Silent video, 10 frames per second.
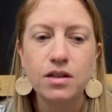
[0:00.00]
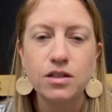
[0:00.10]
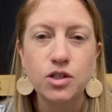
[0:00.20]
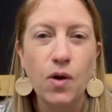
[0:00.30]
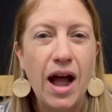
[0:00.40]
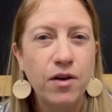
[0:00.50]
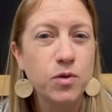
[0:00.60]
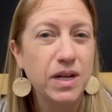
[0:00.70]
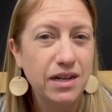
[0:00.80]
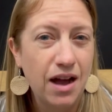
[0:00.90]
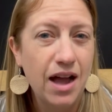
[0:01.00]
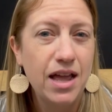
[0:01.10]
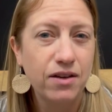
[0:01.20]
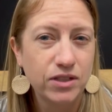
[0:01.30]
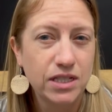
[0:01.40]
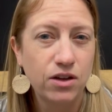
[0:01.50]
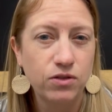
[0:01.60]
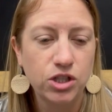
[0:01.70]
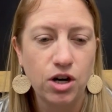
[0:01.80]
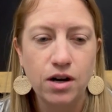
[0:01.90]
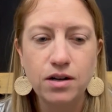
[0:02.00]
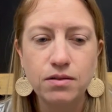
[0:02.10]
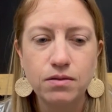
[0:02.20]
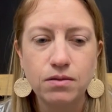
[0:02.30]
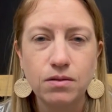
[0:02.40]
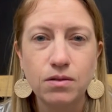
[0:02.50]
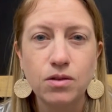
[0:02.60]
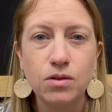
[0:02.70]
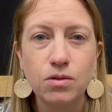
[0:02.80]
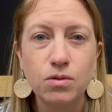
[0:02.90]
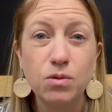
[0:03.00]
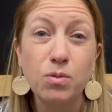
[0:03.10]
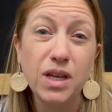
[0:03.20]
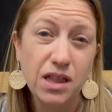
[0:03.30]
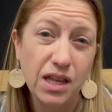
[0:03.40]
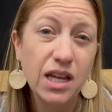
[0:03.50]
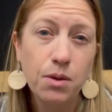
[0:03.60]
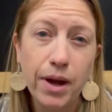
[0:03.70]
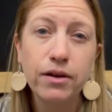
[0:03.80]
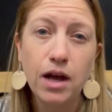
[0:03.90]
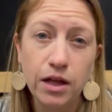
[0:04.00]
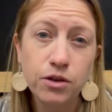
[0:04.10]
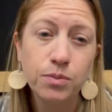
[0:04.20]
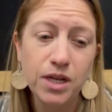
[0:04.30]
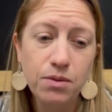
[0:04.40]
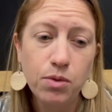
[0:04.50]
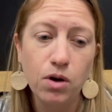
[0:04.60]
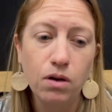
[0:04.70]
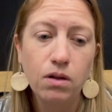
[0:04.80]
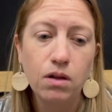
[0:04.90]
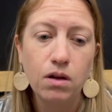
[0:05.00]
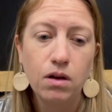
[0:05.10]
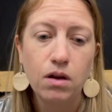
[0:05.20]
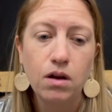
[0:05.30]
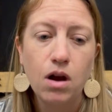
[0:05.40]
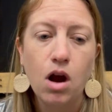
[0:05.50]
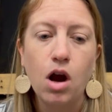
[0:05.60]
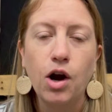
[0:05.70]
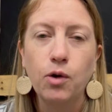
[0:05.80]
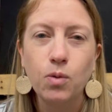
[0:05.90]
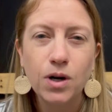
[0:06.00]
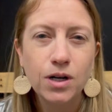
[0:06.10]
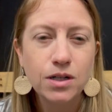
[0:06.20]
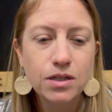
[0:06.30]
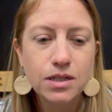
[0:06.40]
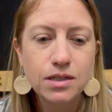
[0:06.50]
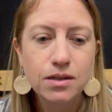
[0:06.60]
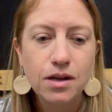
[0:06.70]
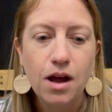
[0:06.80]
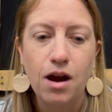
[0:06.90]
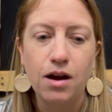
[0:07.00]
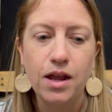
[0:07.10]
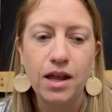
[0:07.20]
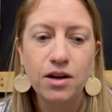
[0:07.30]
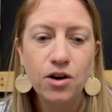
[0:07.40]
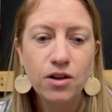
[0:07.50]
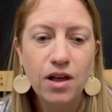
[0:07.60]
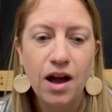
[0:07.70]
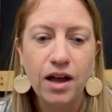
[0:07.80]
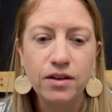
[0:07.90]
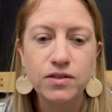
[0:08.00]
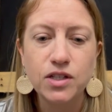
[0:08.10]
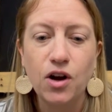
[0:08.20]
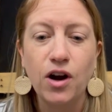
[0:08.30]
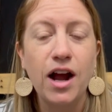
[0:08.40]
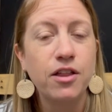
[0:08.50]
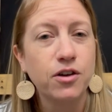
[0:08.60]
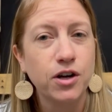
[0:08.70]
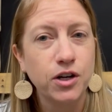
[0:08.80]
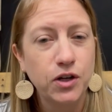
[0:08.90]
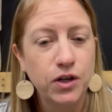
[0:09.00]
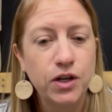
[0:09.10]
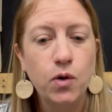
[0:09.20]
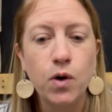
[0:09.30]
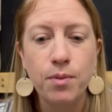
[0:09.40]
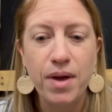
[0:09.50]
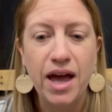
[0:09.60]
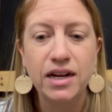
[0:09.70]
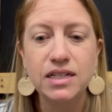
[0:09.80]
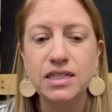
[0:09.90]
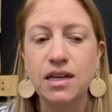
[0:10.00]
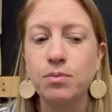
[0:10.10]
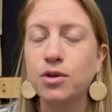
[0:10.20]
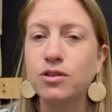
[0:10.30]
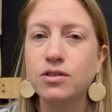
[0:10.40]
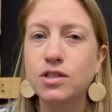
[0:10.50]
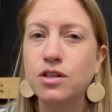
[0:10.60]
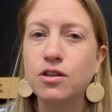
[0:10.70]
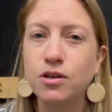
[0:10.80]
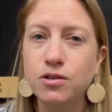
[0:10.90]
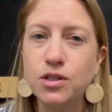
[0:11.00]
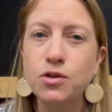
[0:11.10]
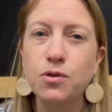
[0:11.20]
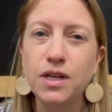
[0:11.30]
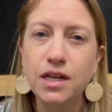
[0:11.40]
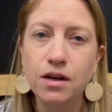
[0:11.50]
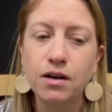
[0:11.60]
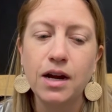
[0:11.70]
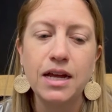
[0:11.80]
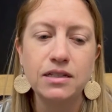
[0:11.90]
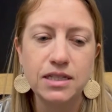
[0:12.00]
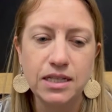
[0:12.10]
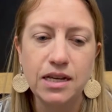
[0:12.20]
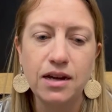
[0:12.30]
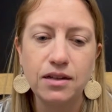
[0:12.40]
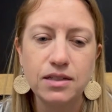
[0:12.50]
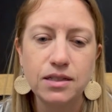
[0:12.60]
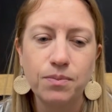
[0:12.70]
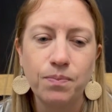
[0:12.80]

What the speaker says: So how do we not have a selfish heart? We think about other people. Our words and our lives are either a good or a bad example to those who hear and see us.